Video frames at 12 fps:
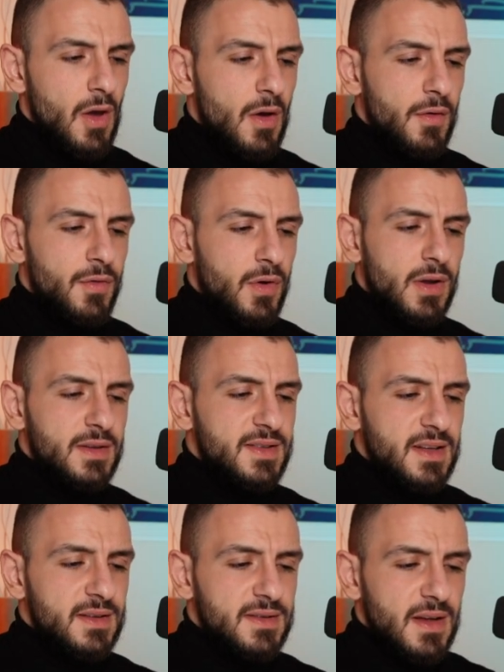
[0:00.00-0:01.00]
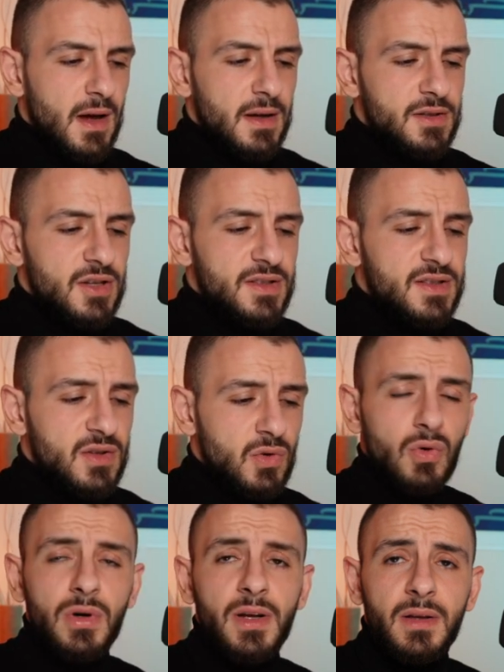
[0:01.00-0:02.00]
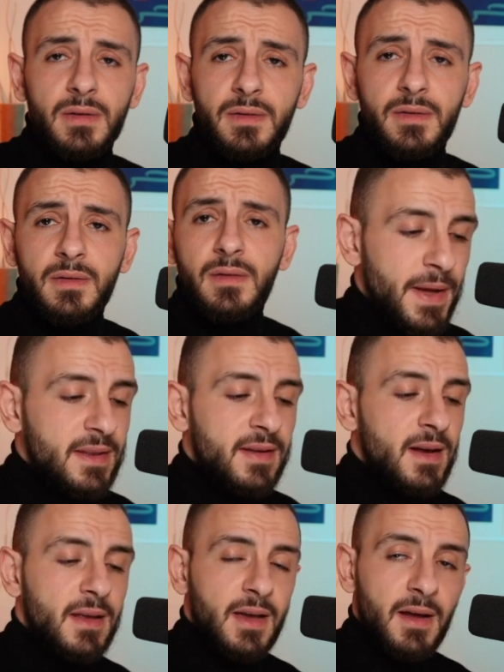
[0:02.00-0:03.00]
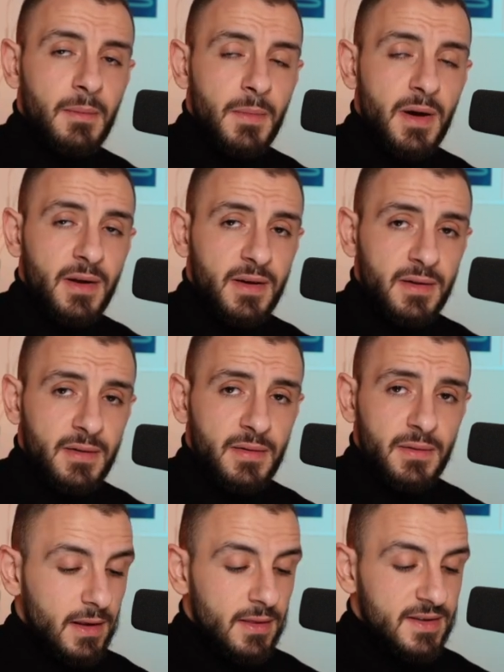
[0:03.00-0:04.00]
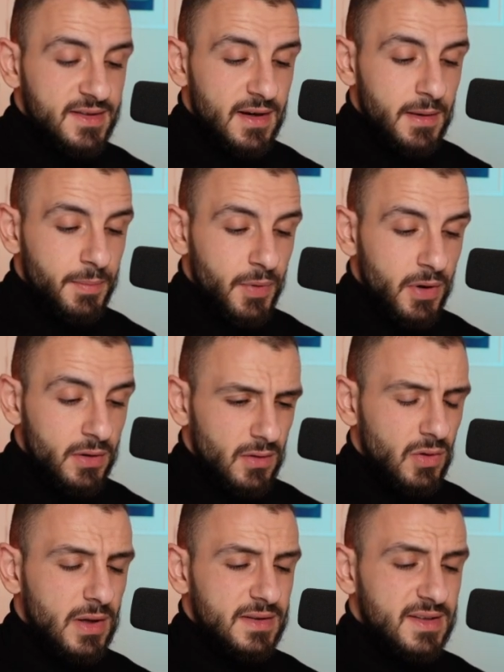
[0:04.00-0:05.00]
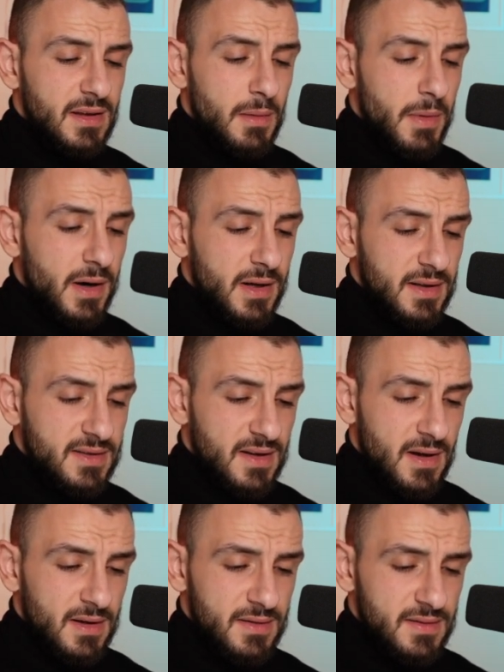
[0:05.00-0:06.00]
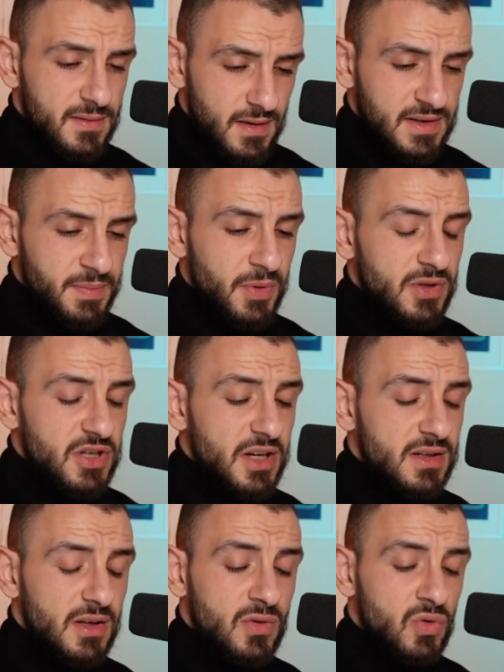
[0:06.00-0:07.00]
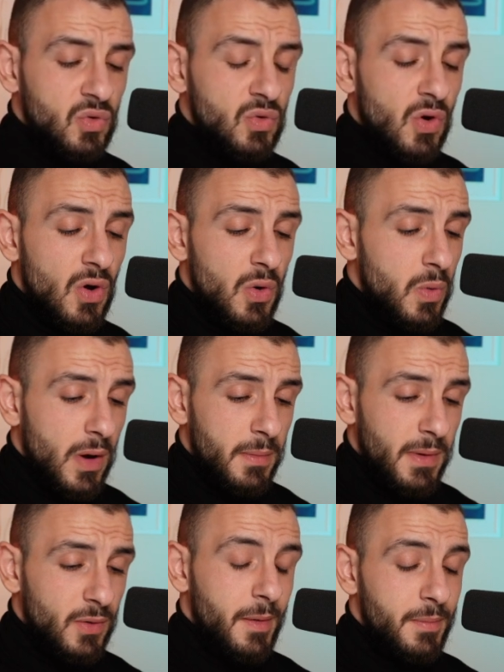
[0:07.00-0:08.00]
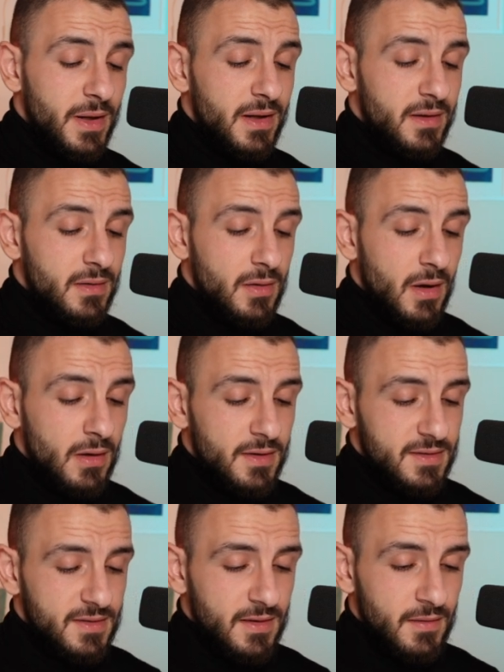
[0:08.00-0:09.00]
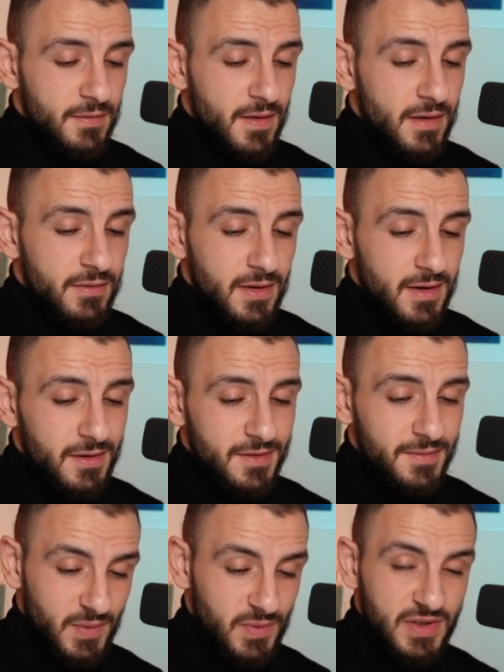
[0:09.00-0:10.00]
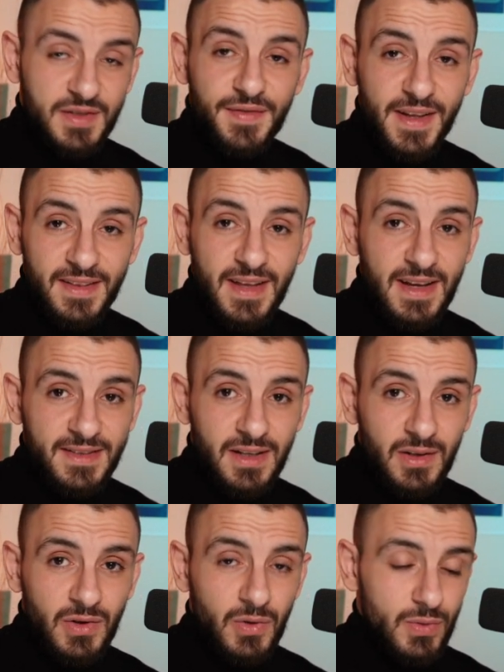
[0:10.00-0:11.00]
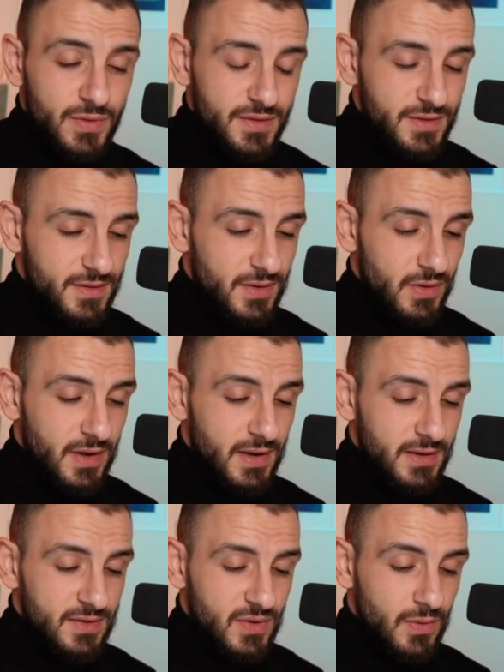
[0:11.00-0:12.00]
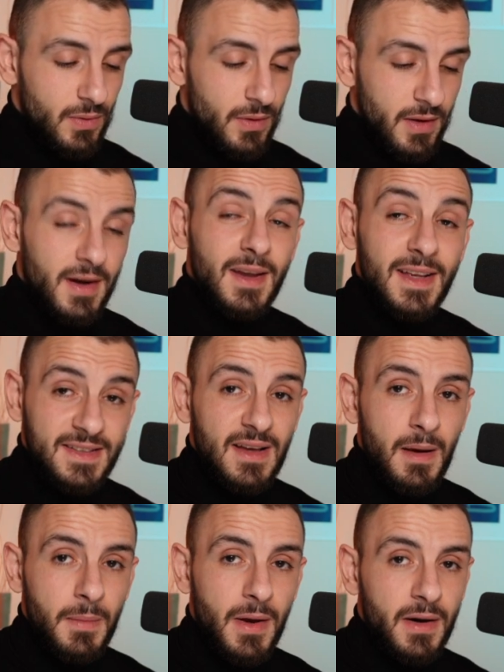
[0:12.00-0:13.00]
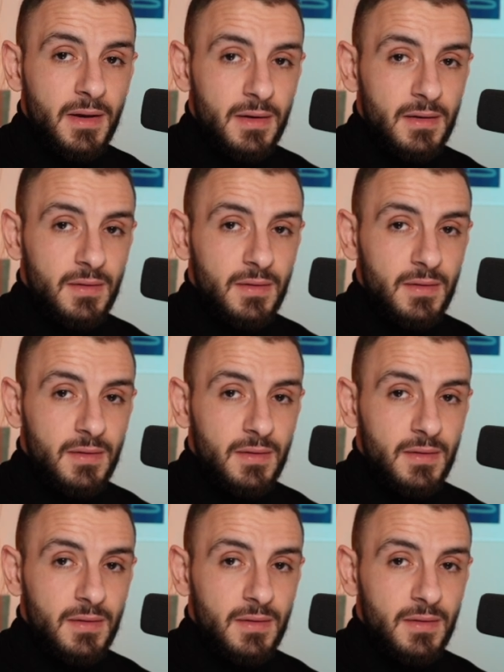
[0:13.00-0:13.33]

For instance, I just googled pet hair care market. In this report, you can see the market size. It's projected to grow about $1 billion in 5 years, which is fantastic news. Okay, so there is a market.